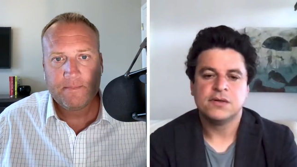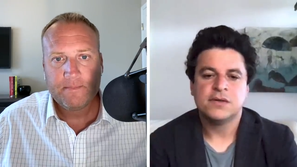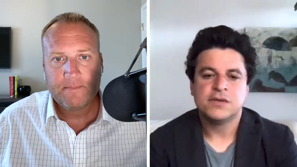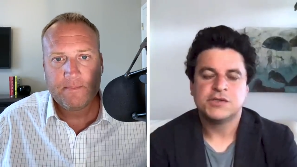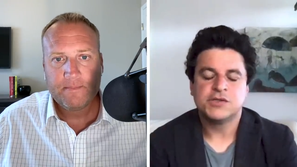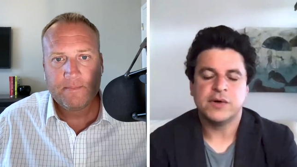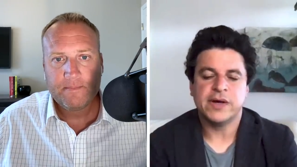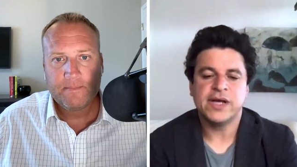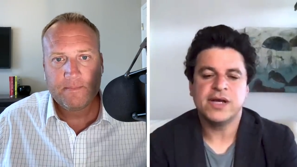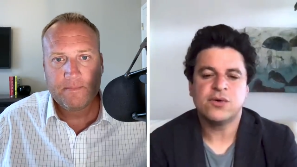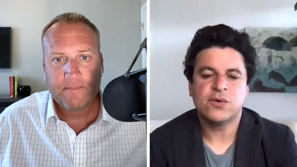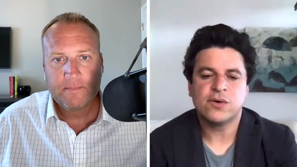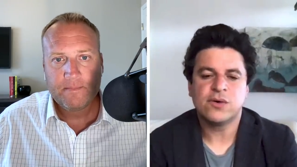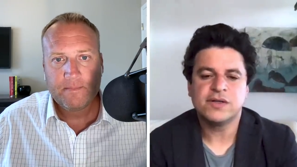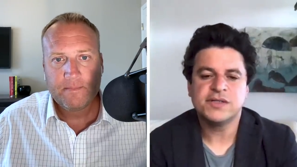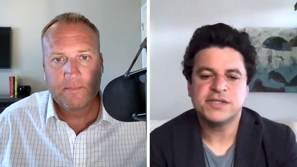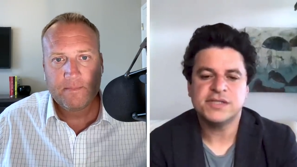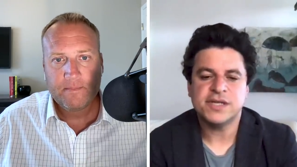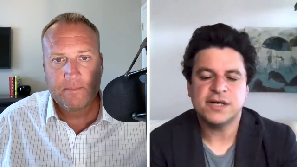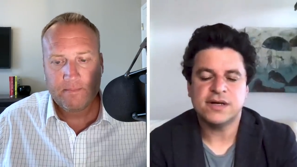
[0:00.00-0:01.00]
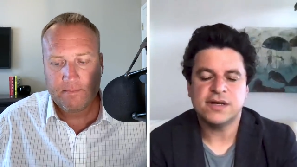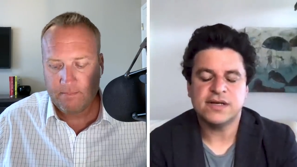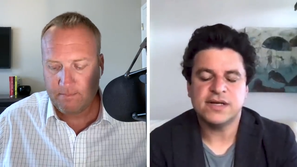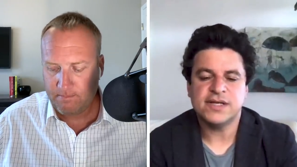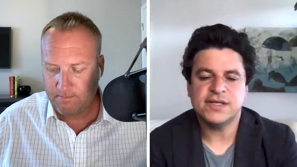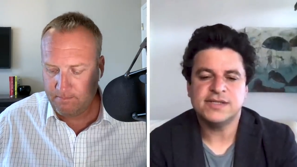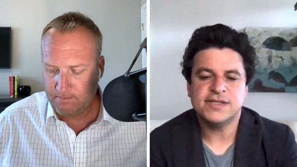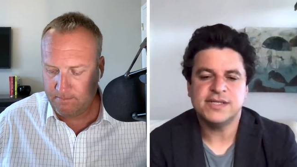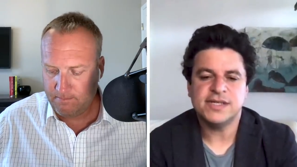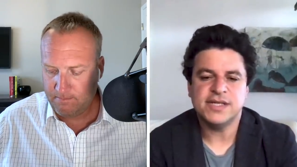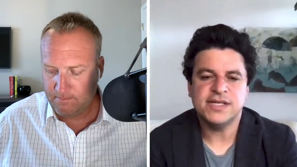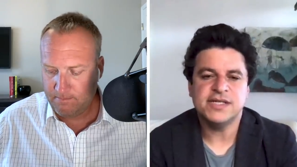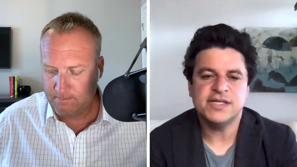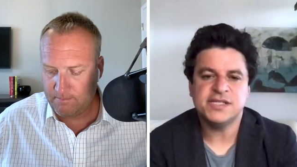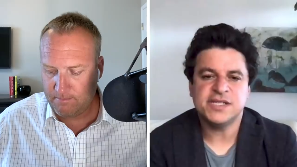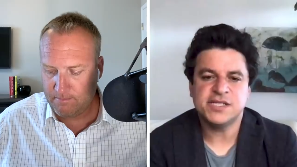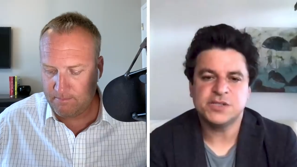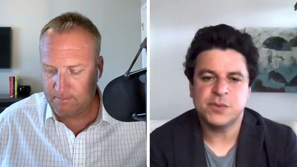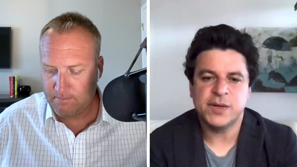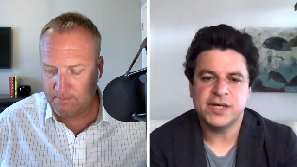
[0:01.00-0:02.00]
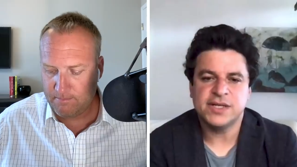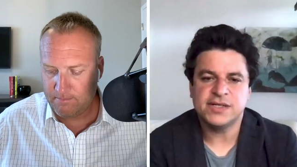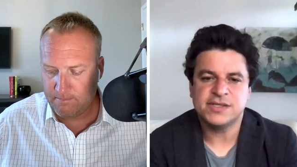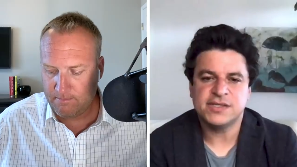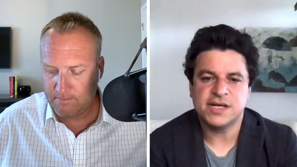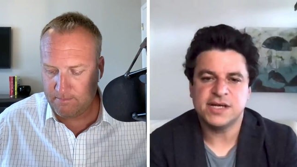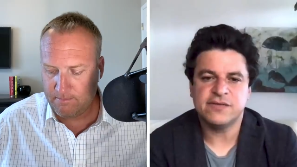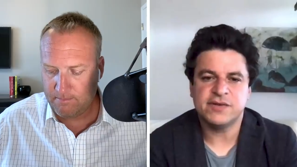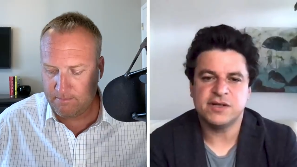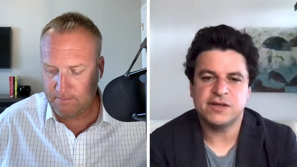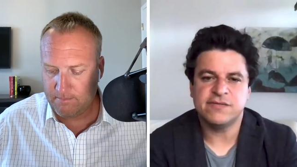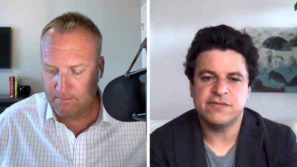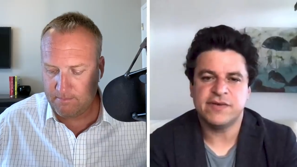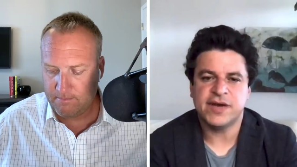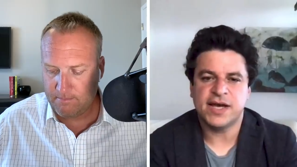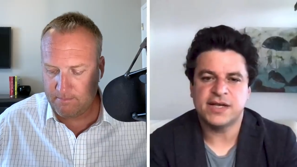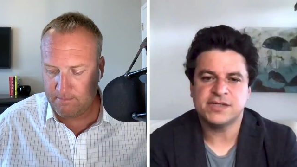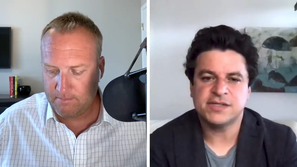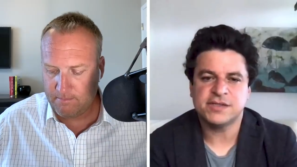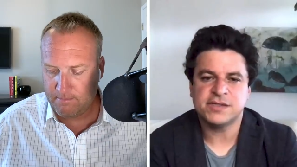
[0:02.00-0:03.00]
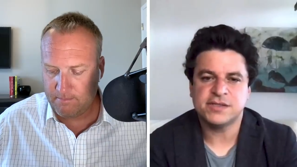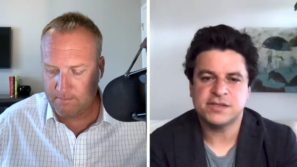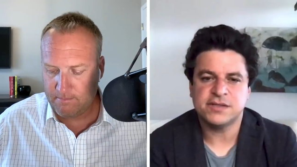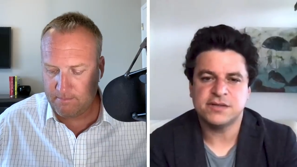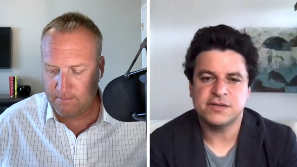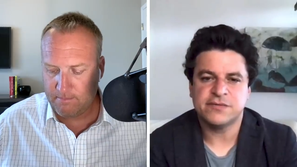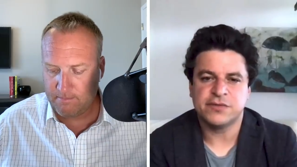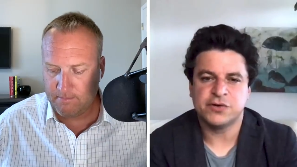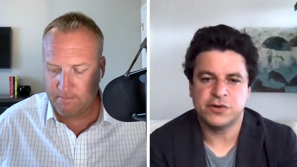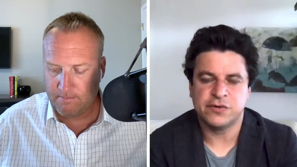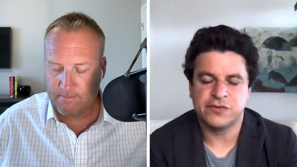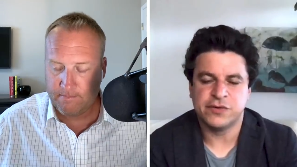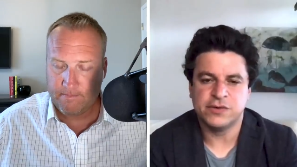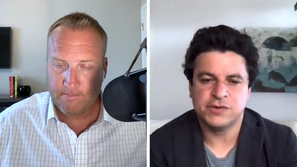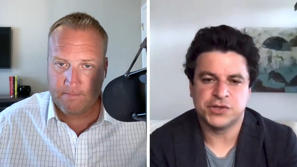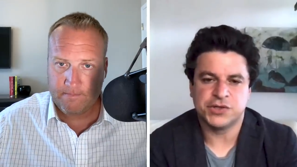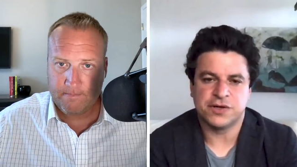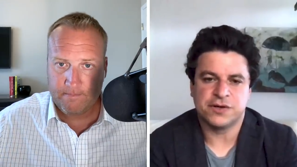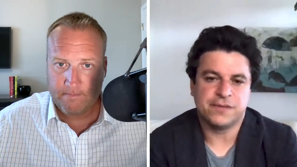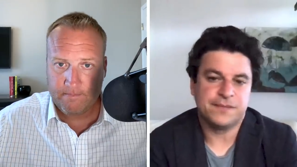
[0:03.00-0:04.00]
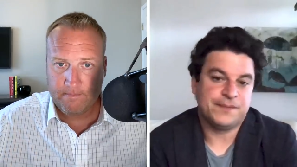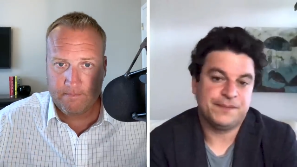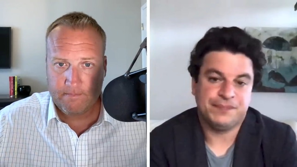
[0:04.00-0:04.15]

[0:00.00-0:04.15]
Speaker 1: So, Acorns is the easiest way to save and invest for your future.